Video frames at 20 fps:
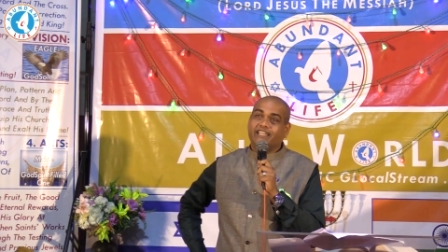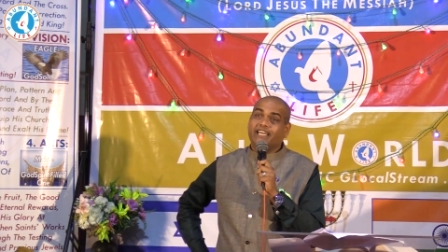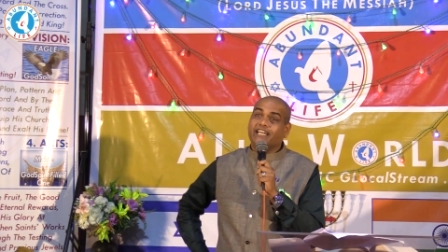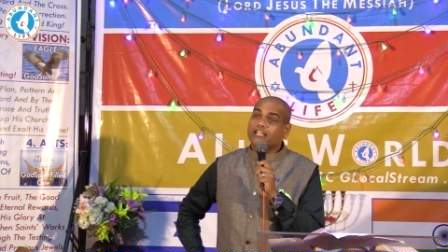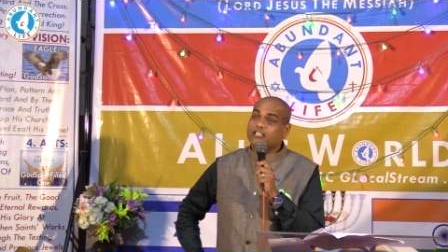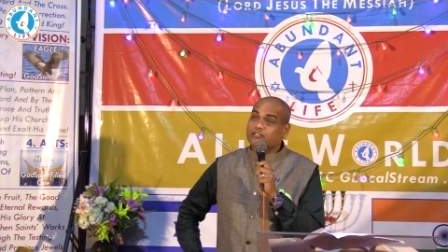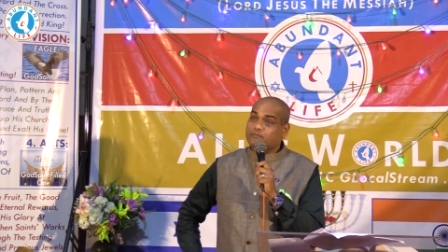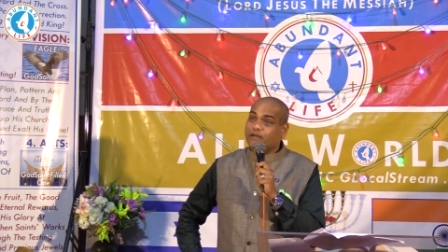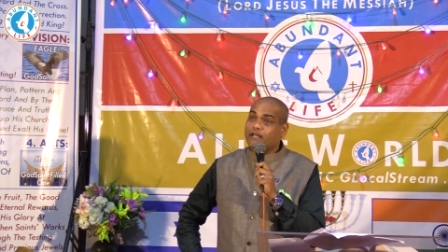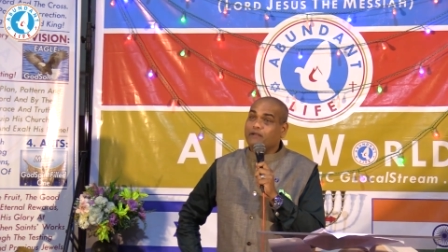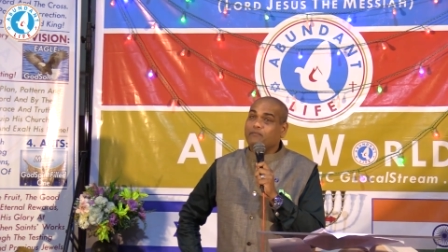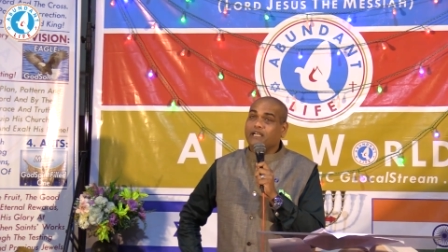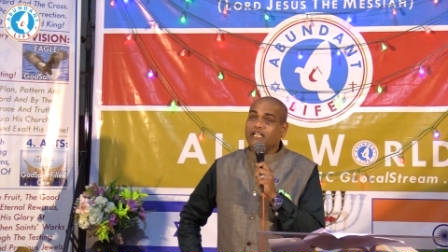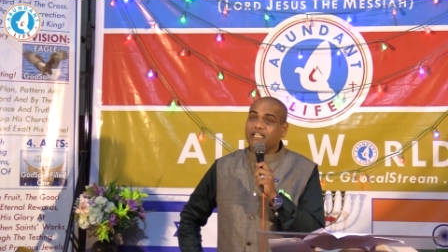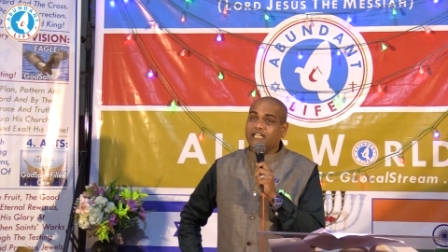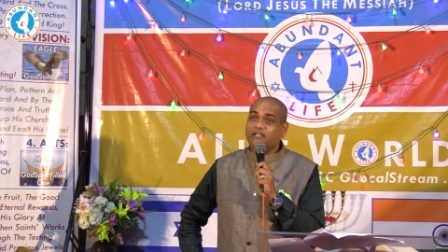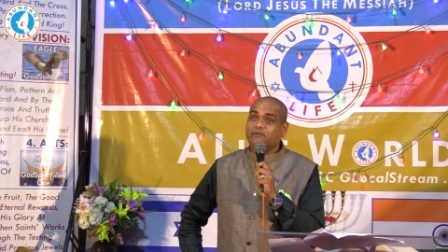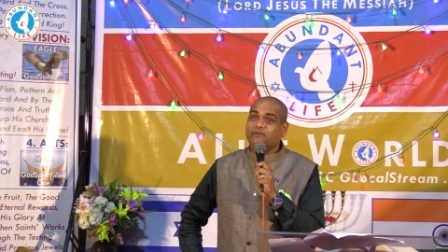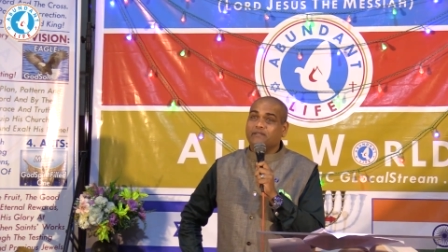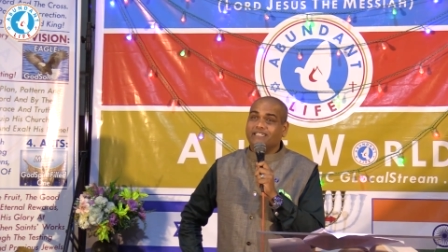They're
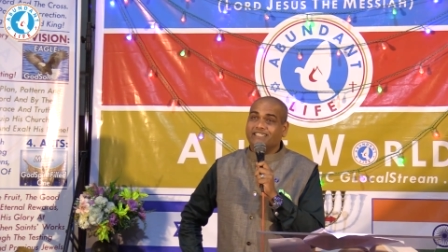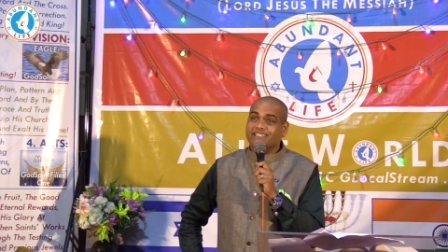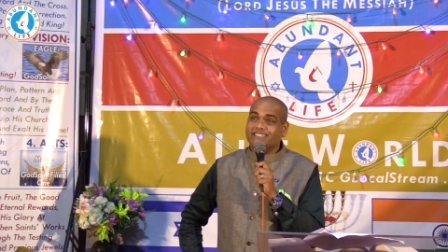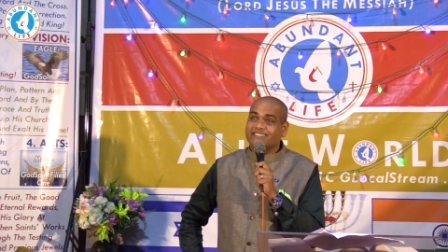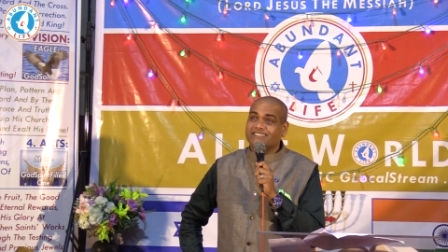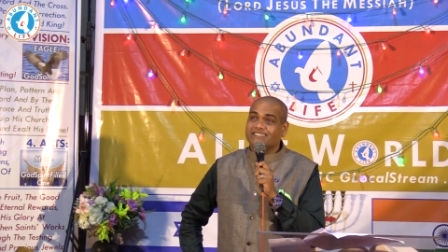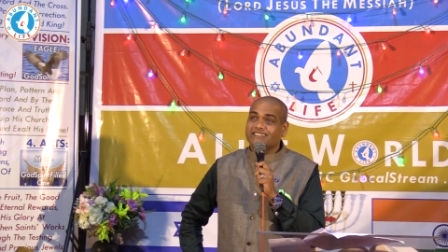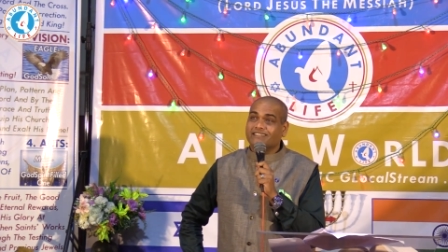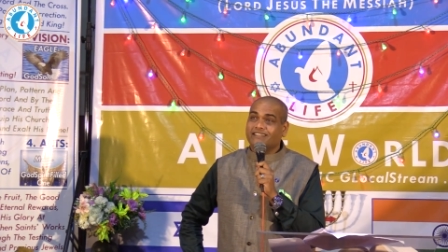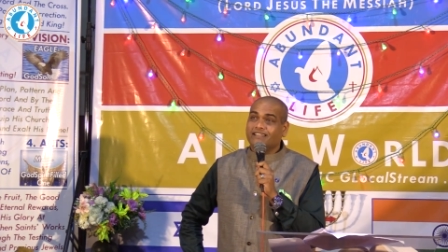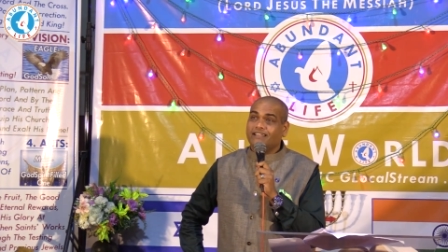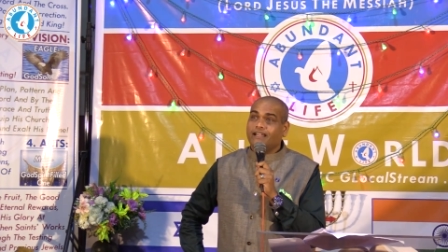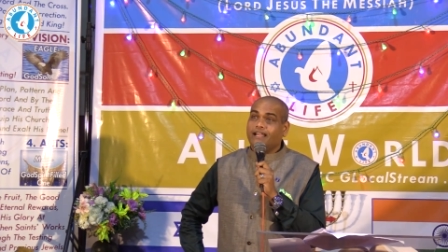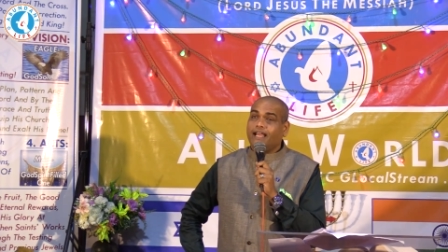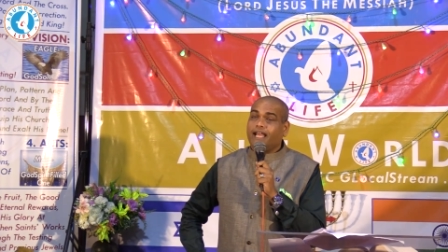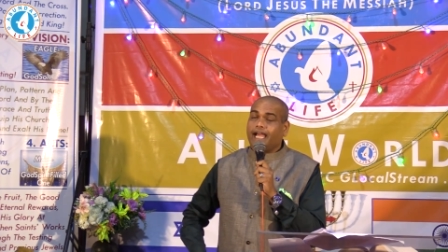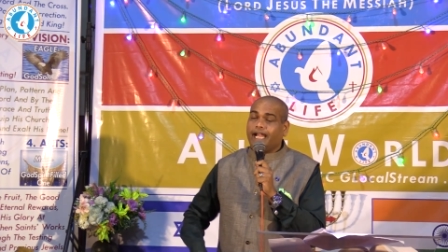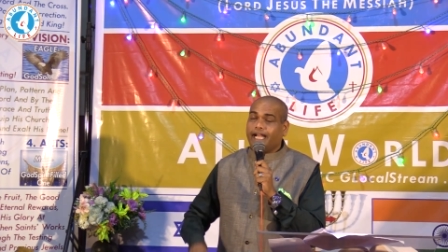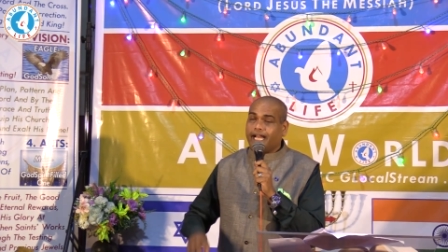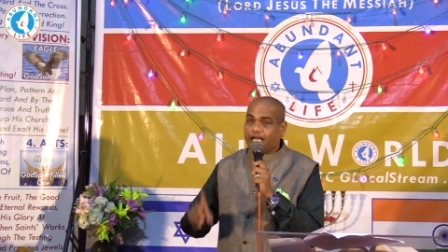experimenting with this.
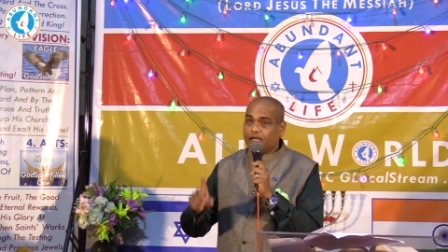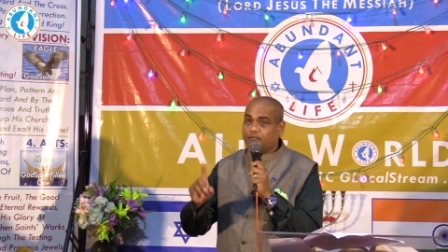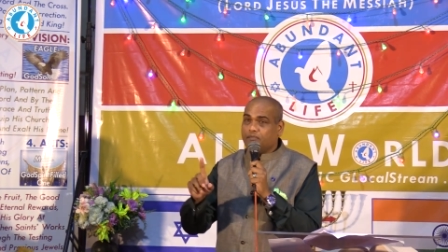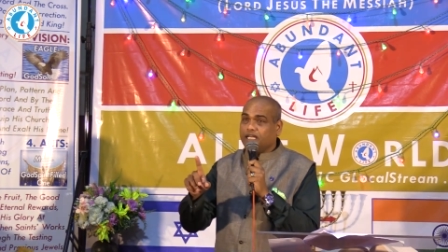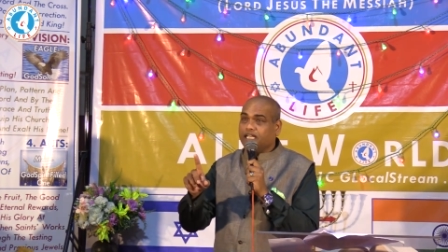And I